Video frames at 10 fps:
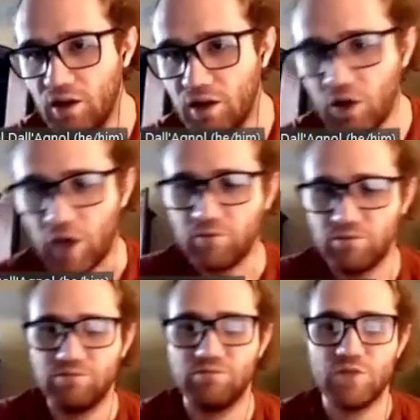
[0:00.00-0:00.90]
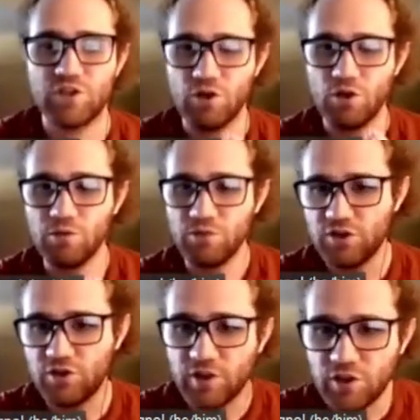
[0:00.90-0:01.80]
Okay, so this
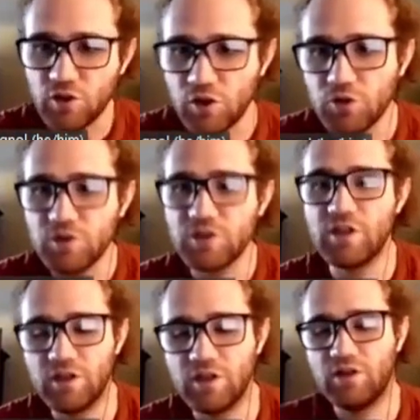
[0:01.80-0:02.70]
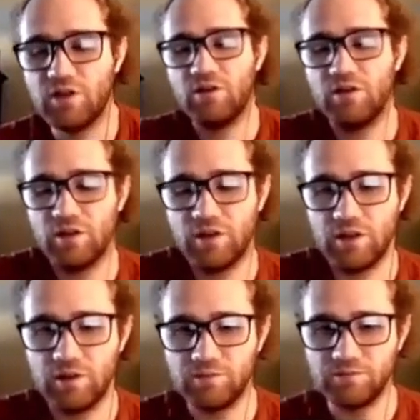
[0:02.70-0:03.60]
sort of like concludes the
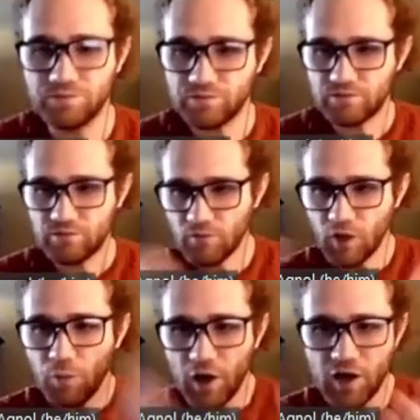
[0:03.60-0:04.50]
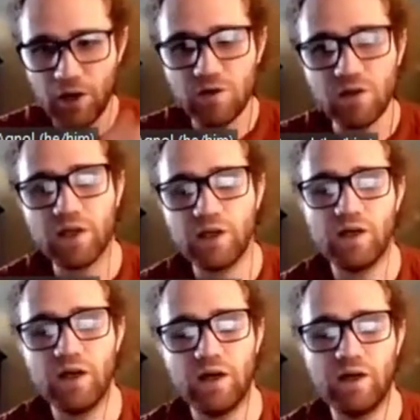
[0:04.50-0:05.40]
the um, part about like
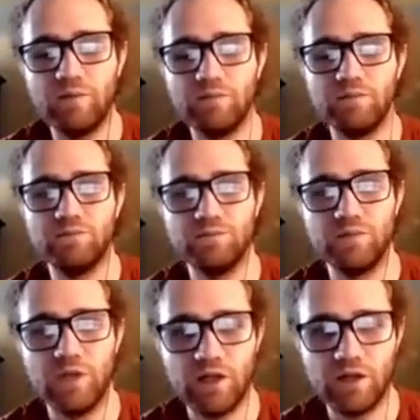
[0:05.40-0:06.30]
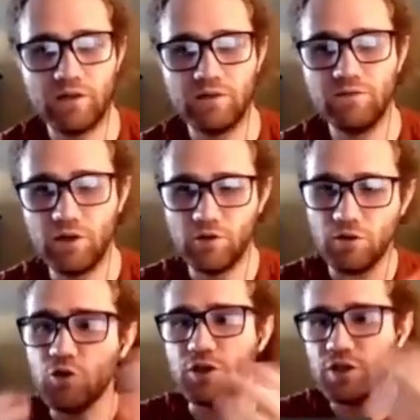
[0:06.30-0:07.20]
um, uh, you know
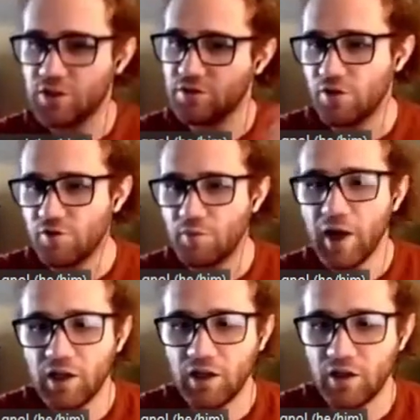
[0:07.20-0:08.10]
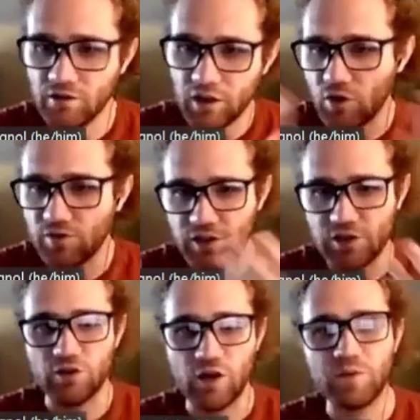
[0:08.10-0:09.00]
notions of, of binding and
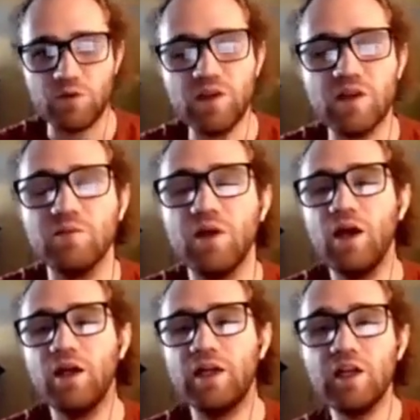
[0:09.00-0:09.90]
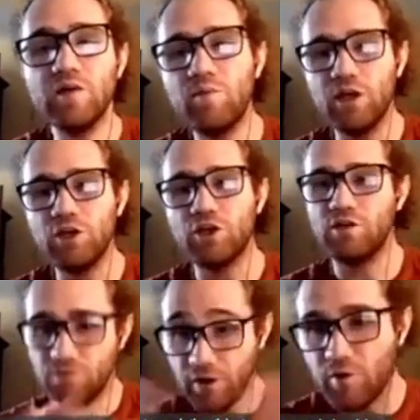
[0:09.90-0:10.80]
equivalence or not between them. Now let me
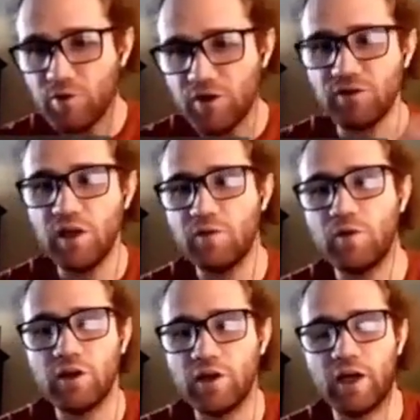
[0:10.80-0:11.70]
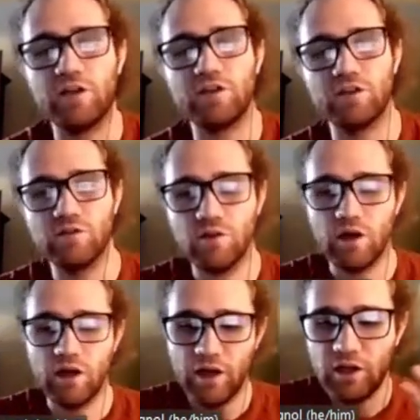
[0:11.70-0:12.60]
mention very briefly. I'm not going to get into
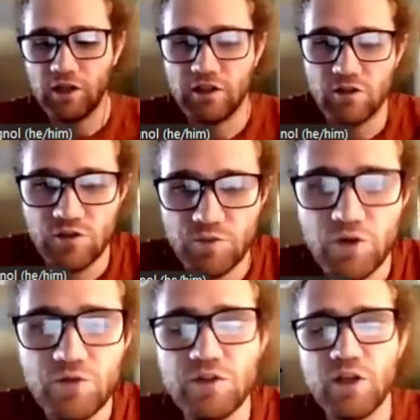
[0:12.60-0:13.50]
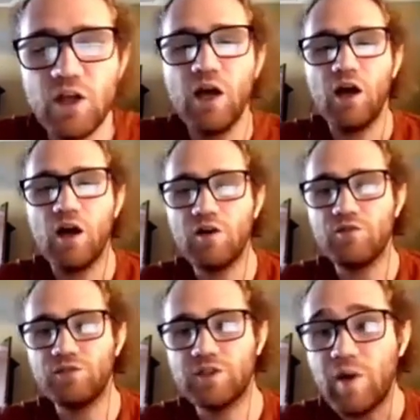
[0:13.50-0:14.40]
uh, any details of proofs
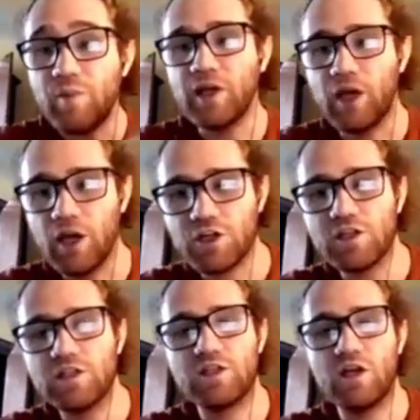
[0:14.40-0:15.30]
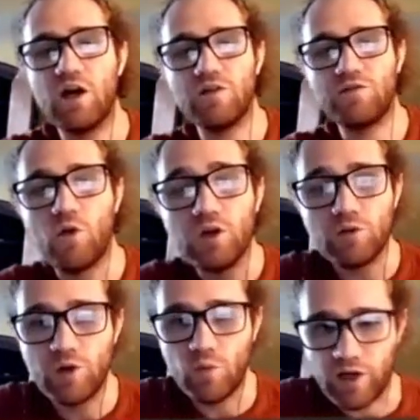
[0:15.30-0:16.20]
of some applications of quantum
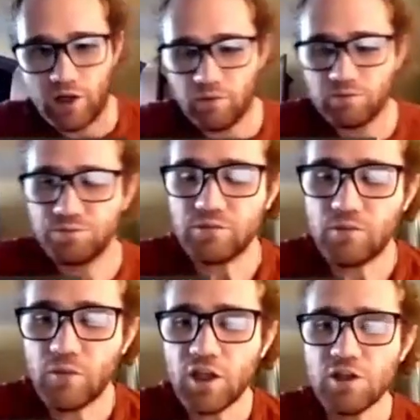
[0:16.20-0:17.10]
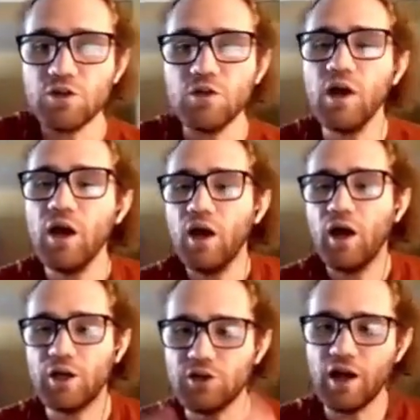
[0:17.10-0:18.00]
rewinding. So
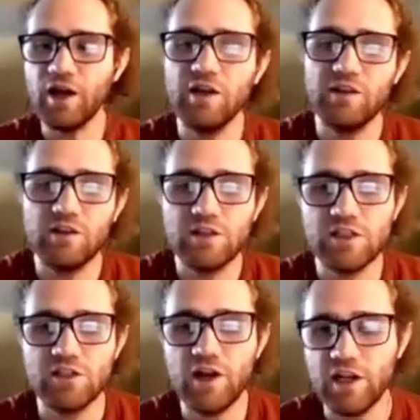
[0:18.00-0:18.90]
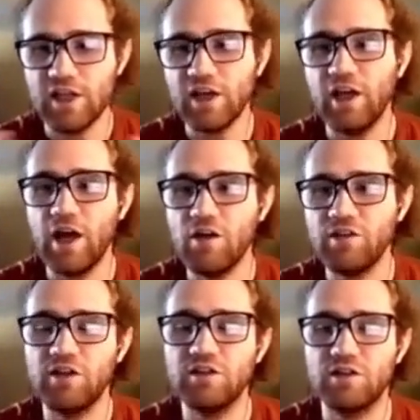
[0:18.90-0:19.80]
I should highlight that this is not exactly how
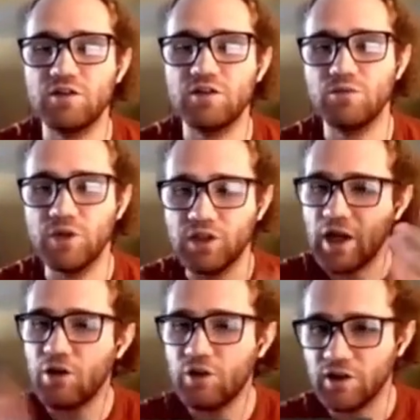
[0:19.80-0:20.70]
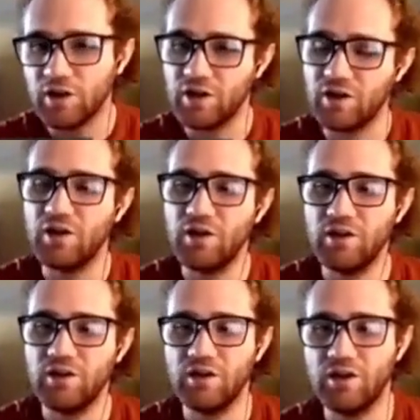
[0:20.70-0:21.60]
things are written down in the
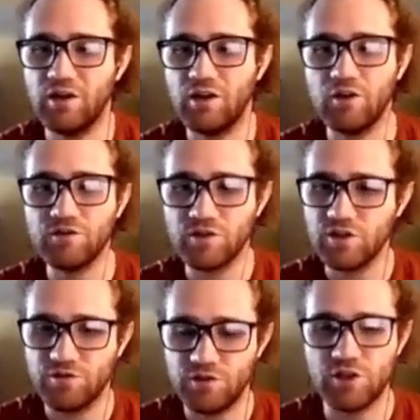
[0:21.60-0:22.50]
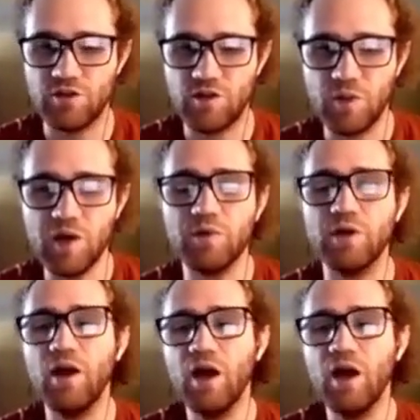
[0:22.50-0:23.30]
in the conference version of the paper,